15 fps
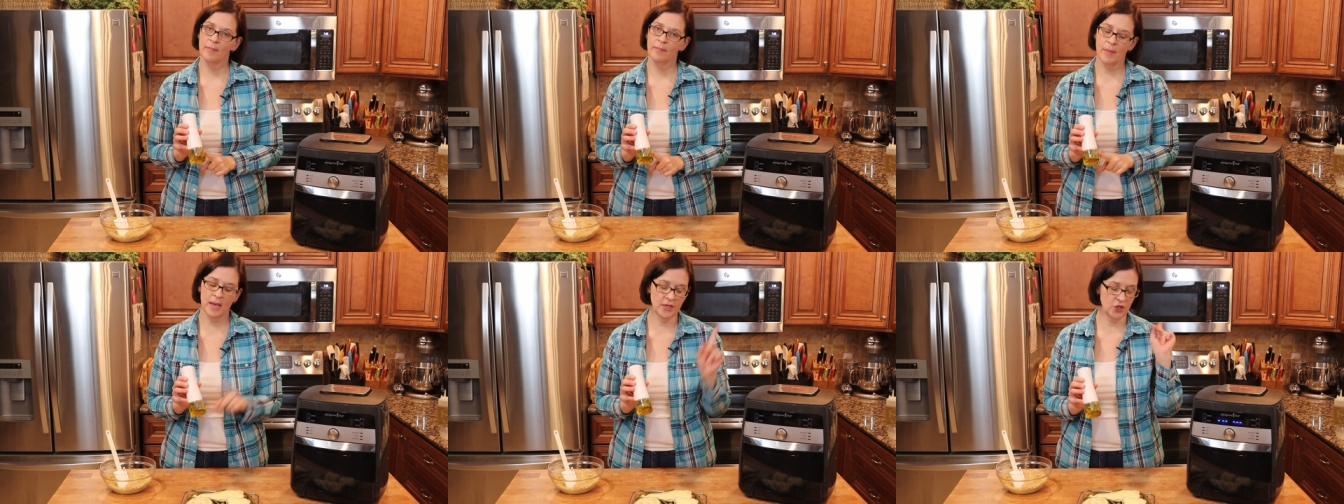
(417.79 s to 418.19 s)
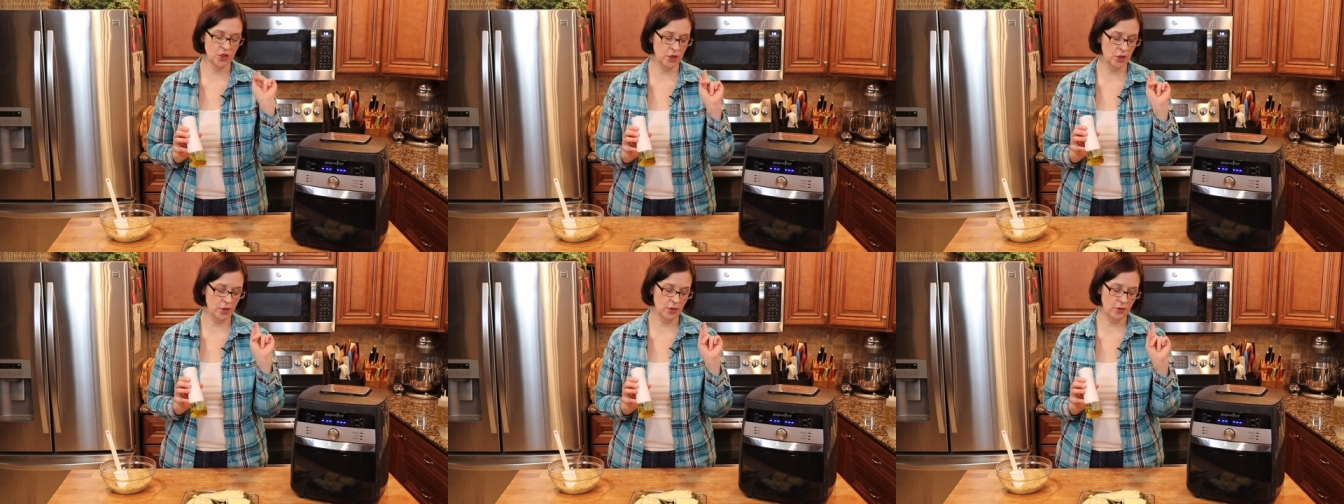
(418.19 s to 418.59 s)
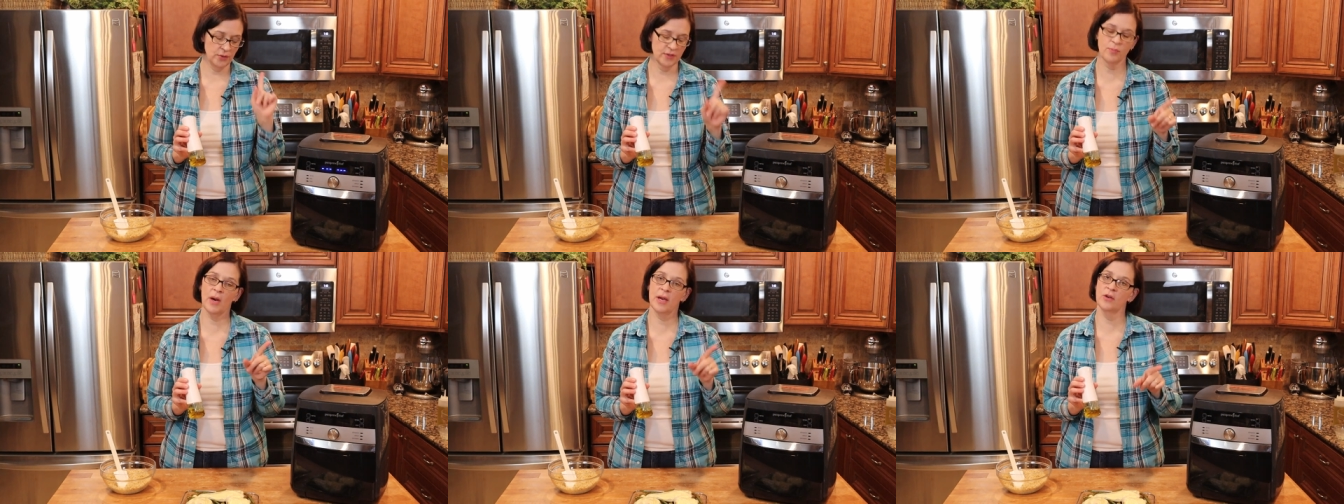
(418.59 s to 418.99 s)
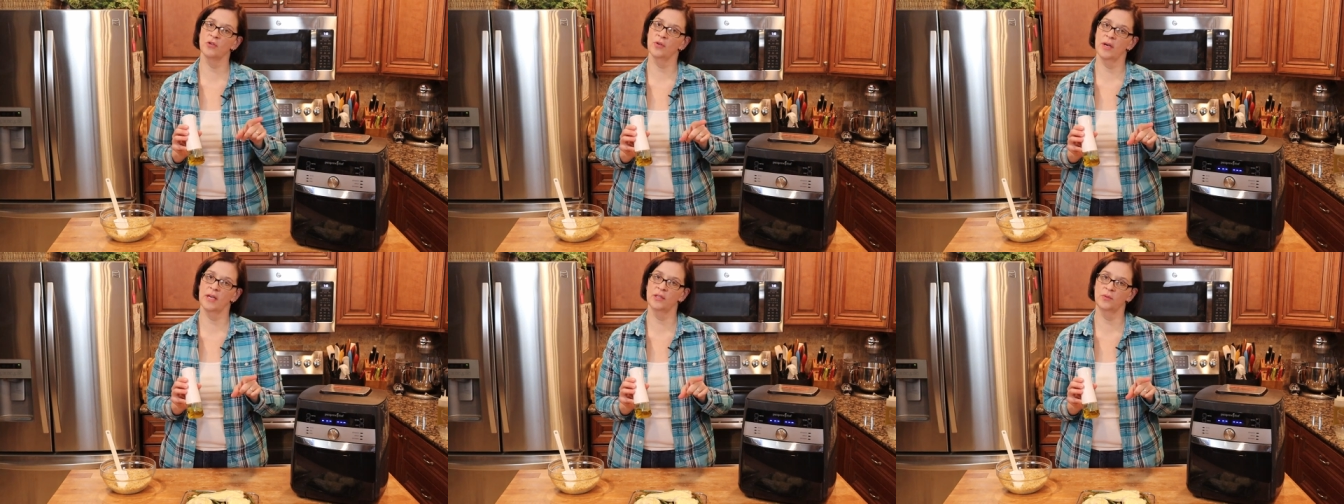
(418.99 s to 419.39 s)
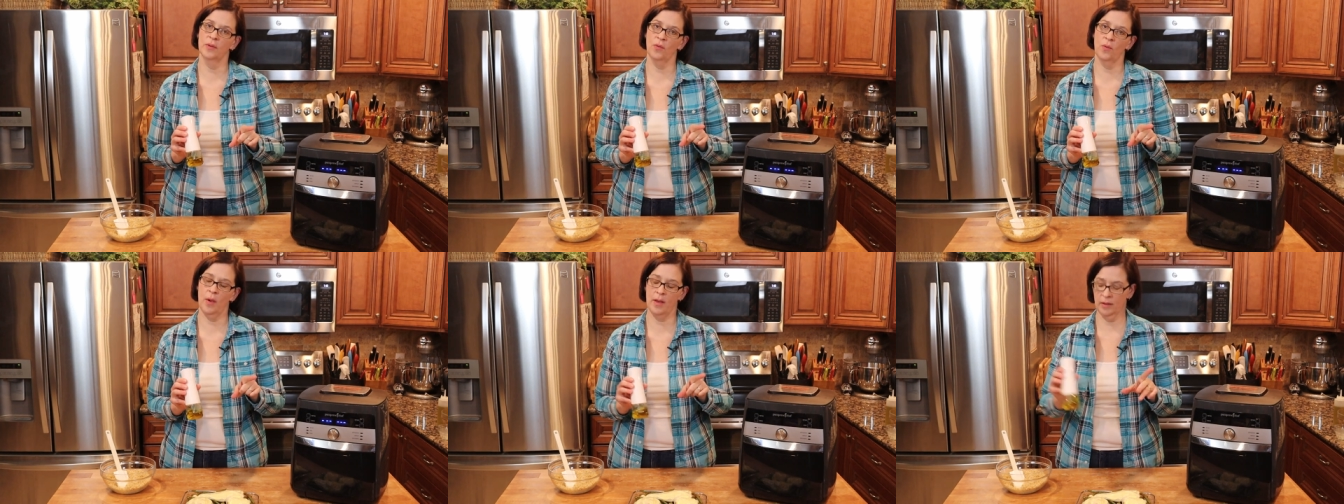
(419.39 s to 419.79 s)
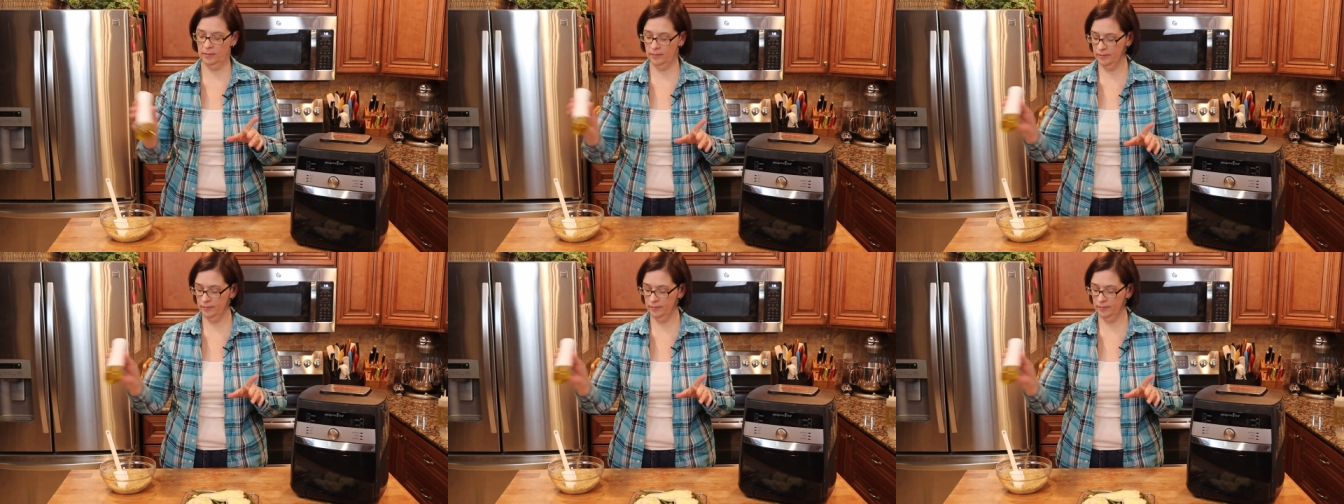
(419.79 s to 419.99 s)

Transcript: make sure you spray your trays with oil.